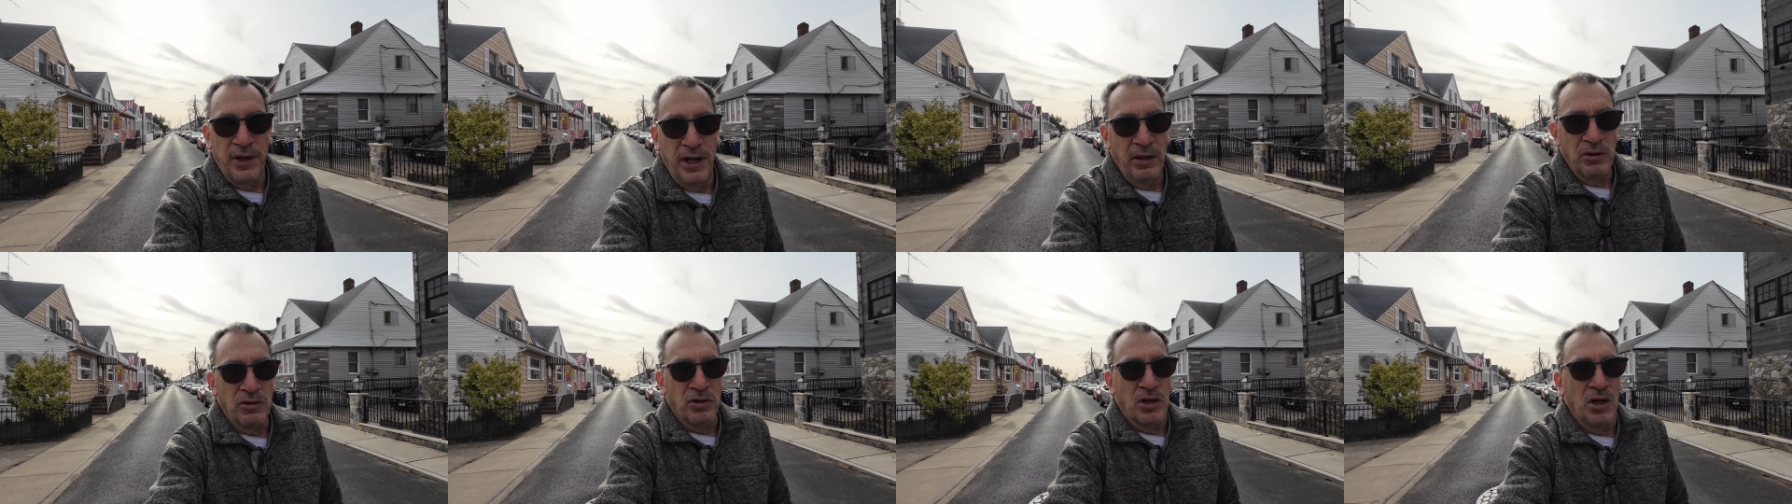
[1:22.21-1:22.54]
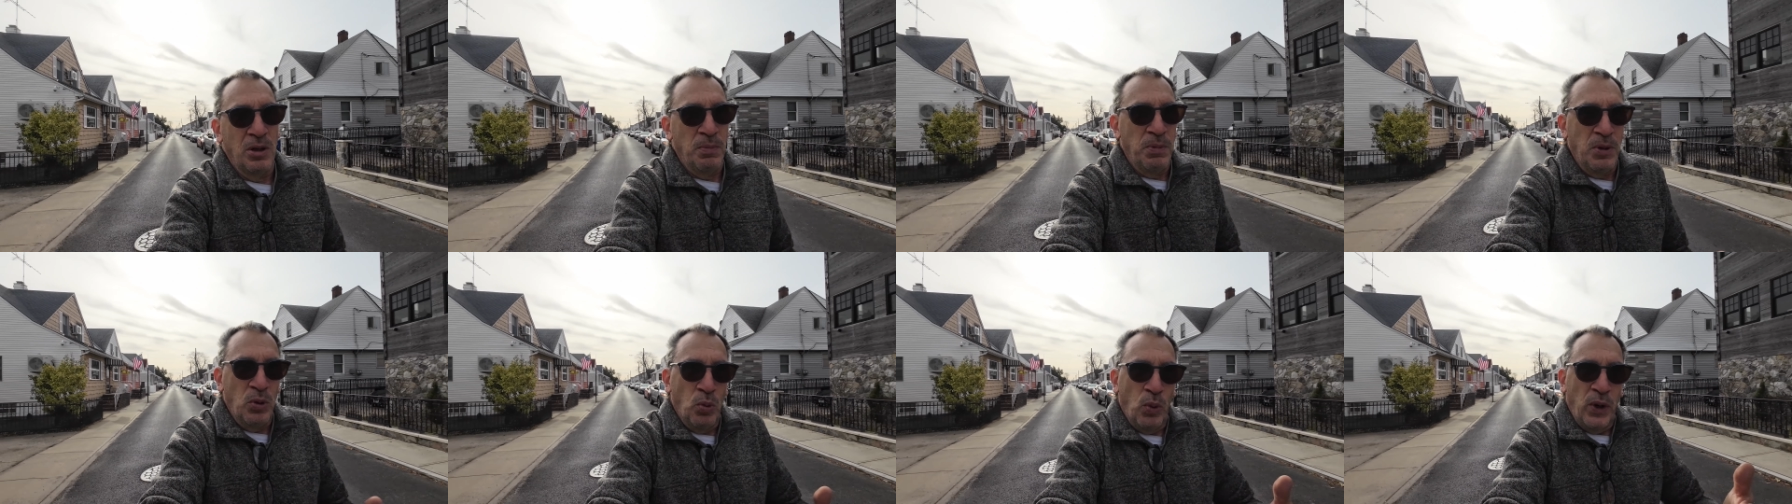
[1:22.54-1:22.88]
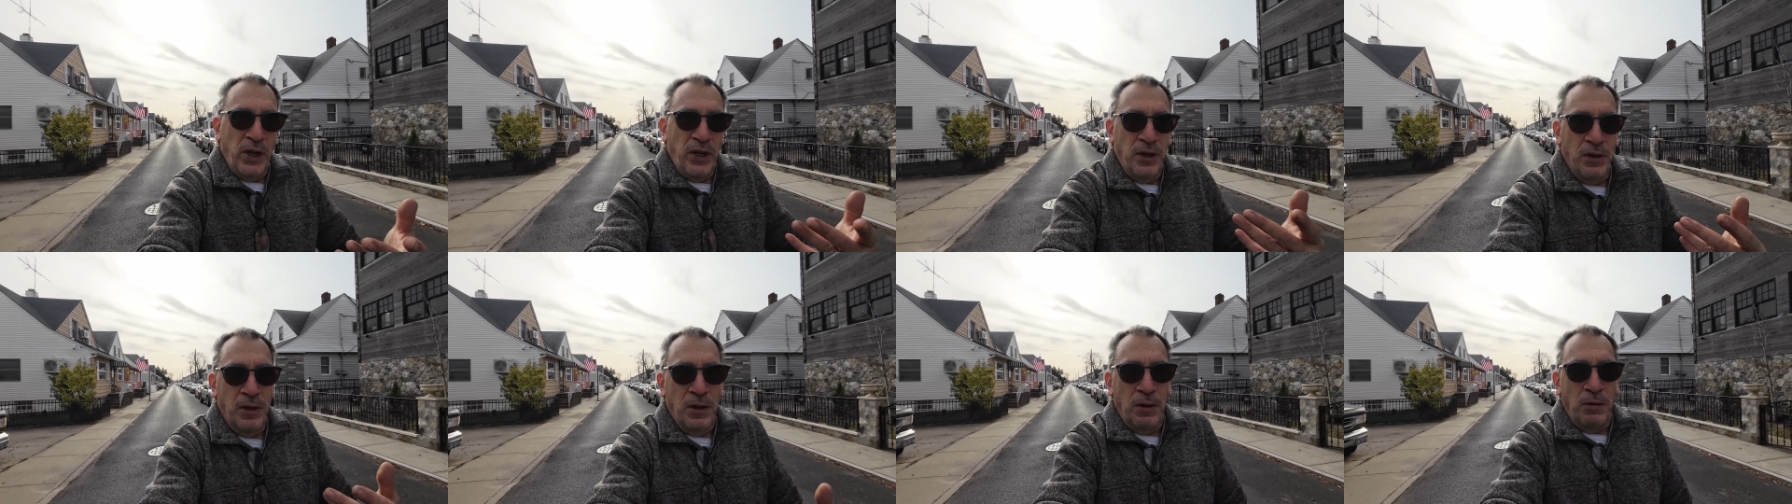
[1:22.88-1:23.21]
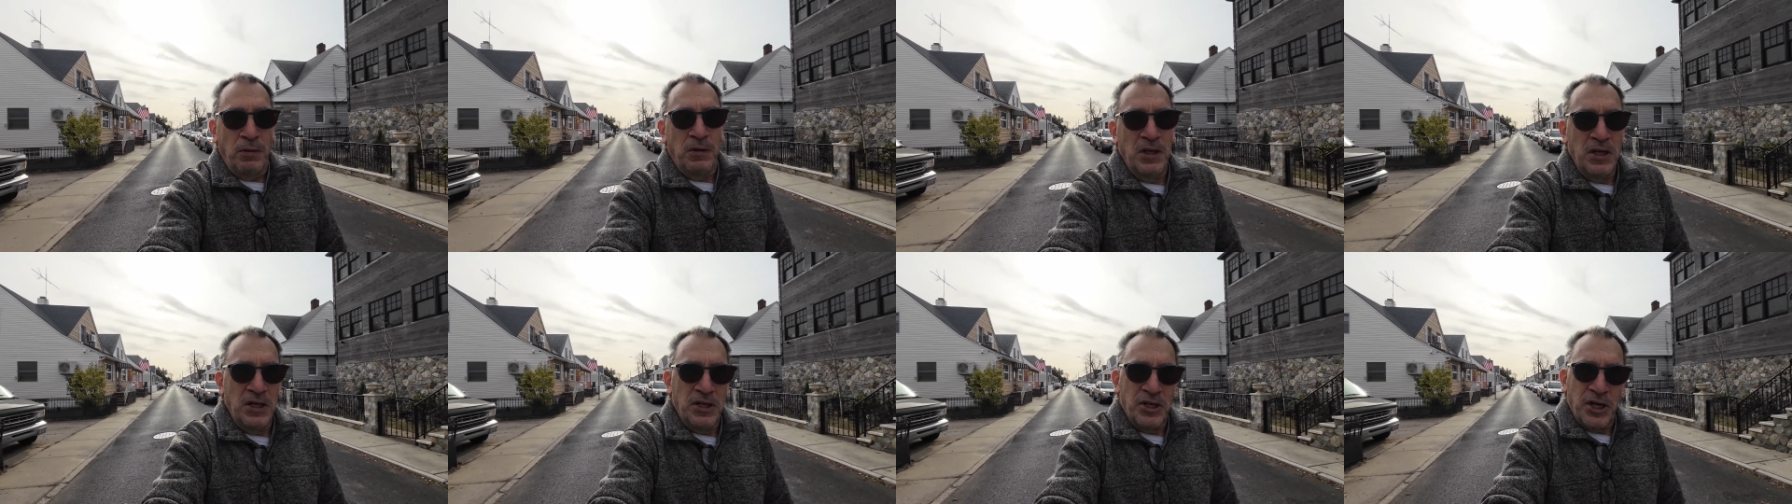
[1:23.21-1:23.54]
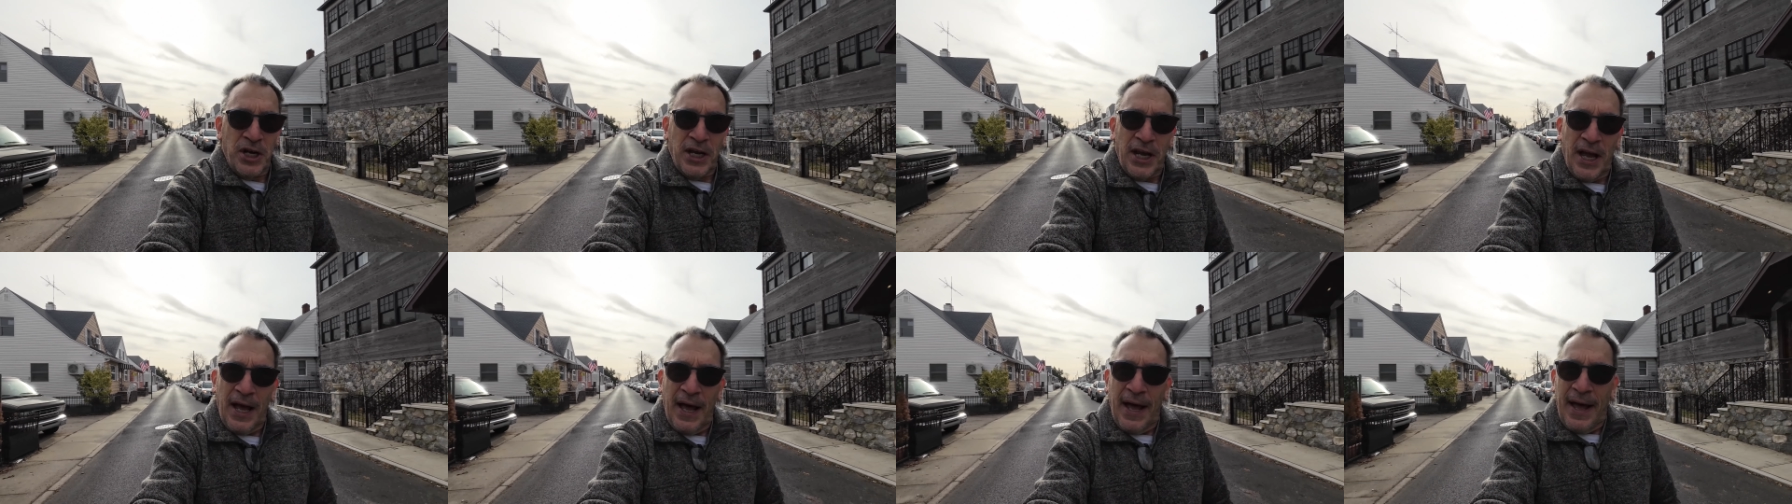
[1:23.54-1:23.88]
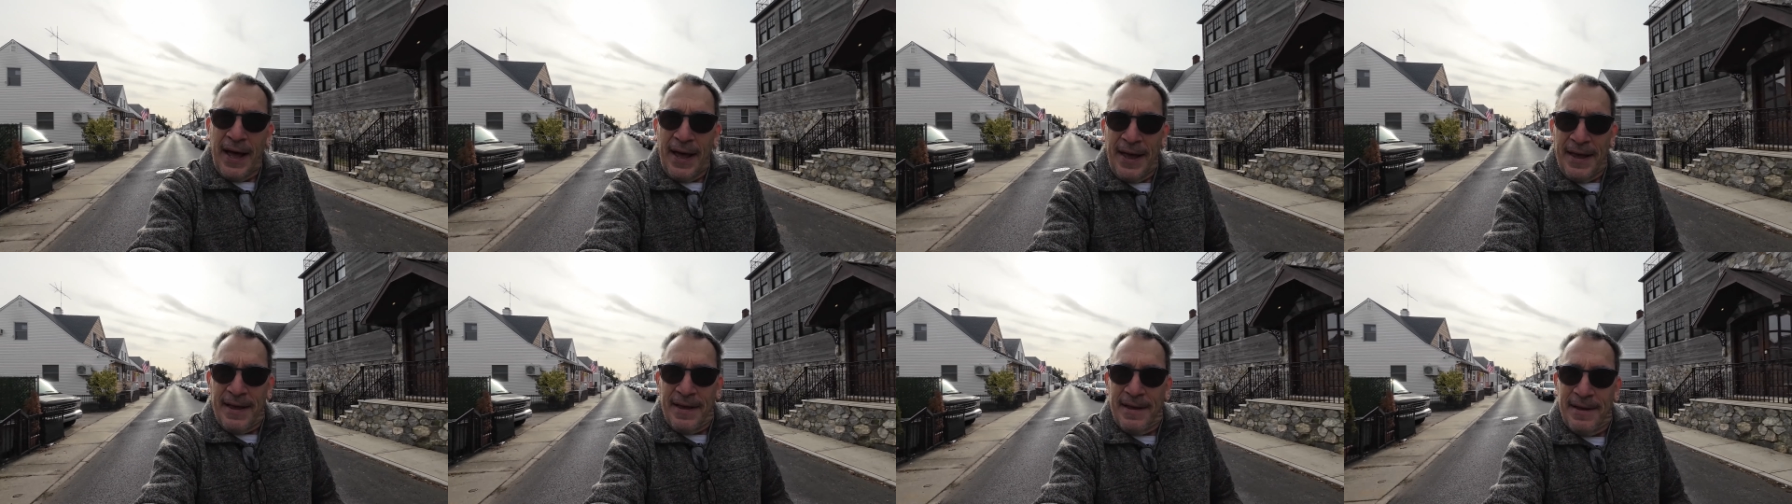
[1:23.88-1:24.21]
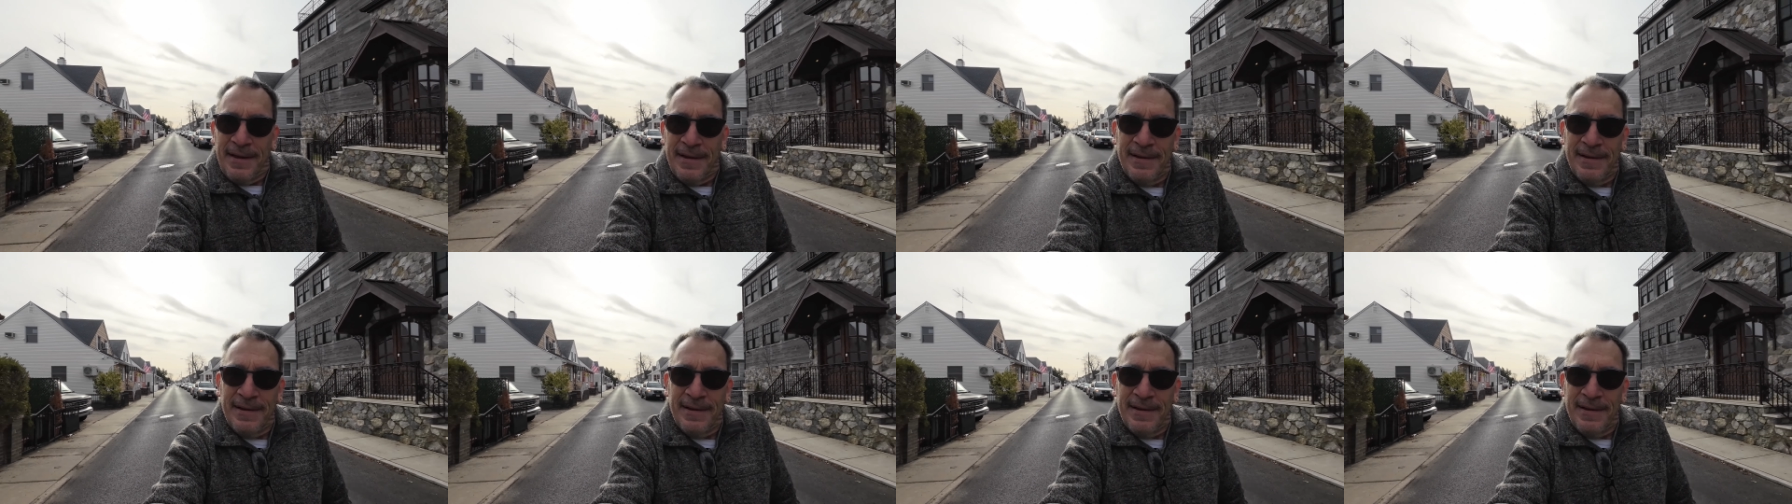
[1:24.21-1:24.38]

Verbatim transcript: Now it's going to be way to go, D J I.